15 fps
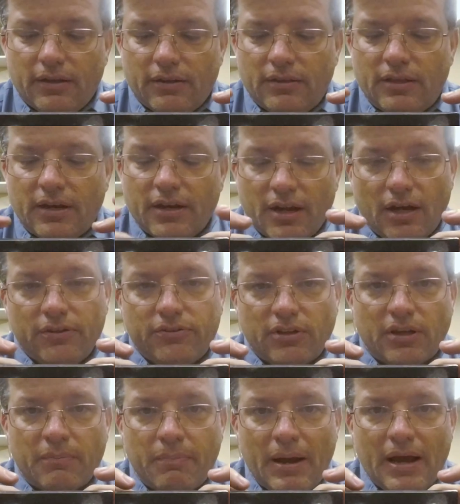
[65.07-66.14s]
The nuts on
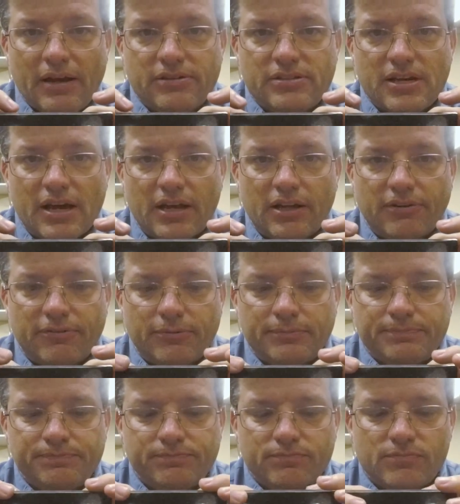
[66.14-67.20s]
the back side of
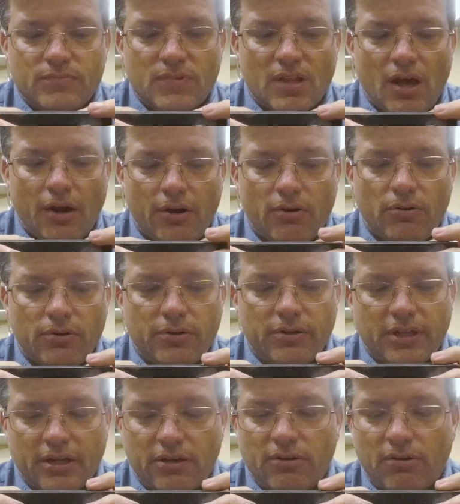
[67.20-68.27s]
them, not only are
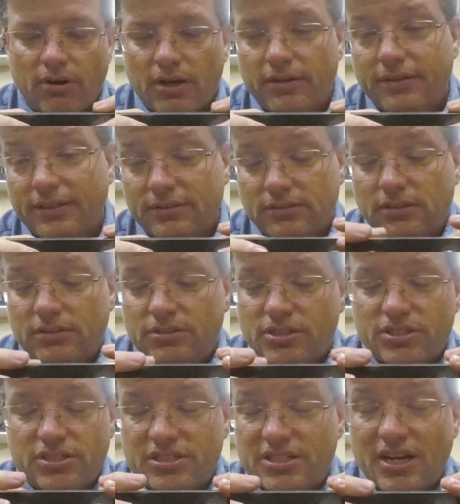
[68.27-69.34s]
they
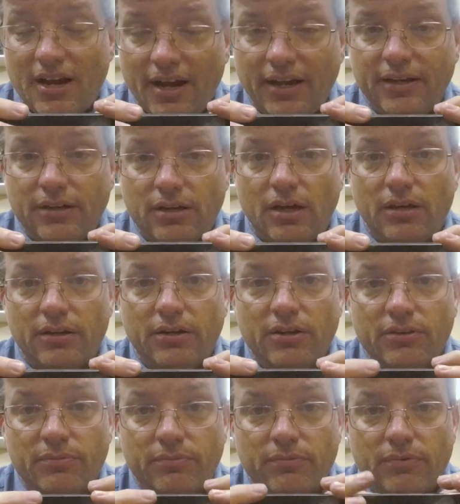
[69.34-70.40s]
just tightened on there
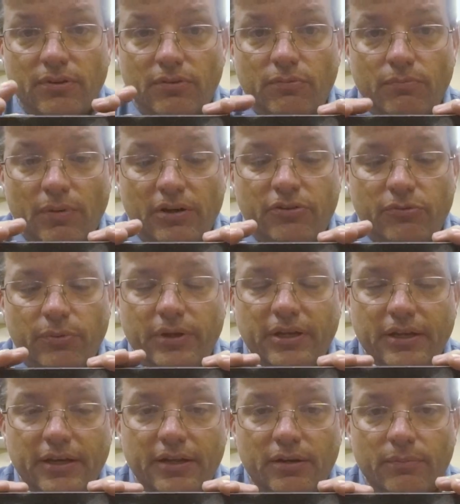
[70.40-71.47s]
as much as we could
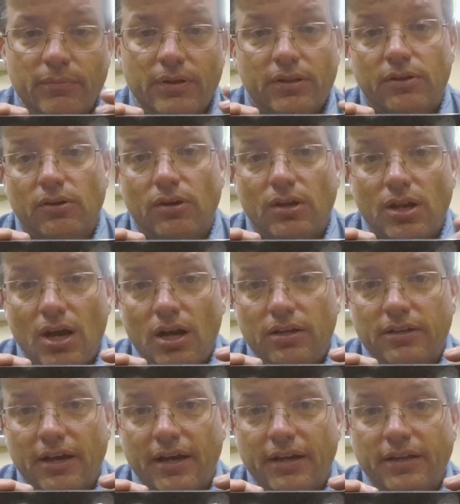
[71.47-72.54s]
get them, they're
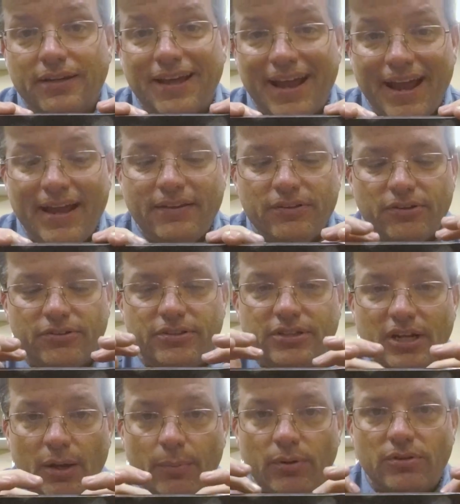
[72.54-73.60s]
Loctited and they're
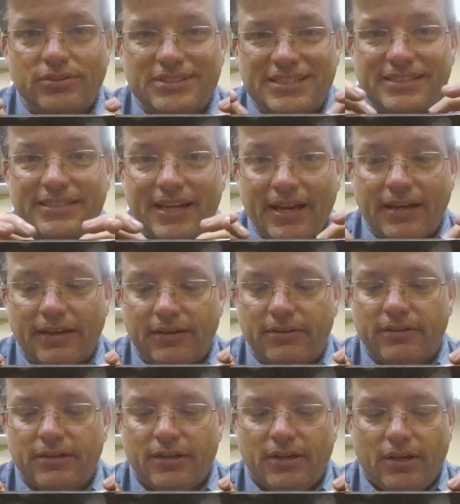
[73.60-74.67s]
double staked,
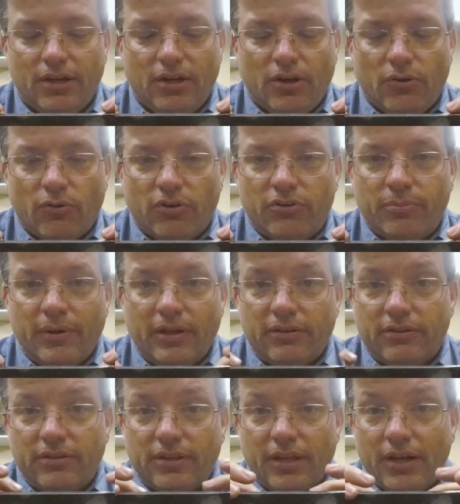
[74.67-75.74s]
which
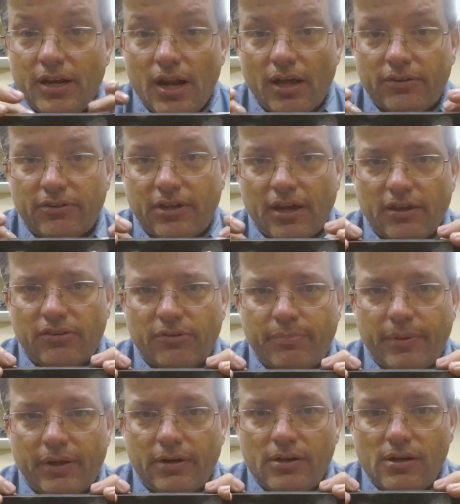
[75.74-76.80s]
means the nuts can't
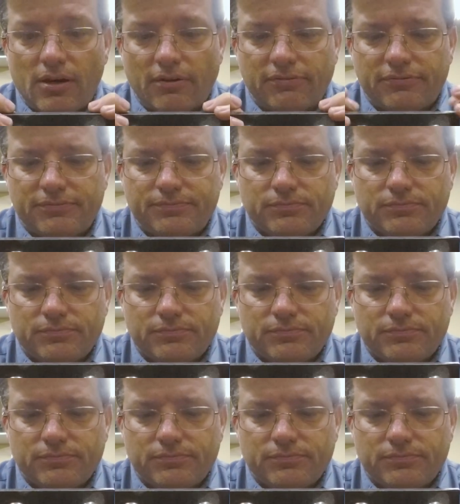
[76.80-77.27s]
spin off.